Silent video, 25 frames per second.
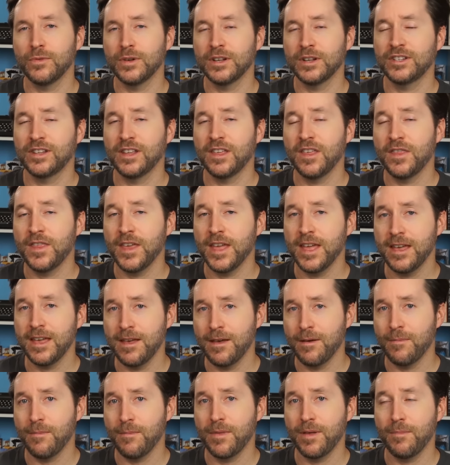which to
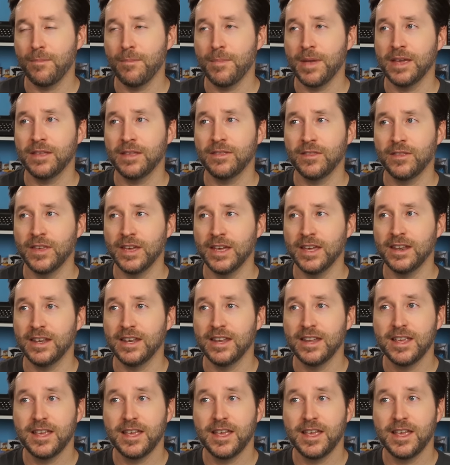them meant that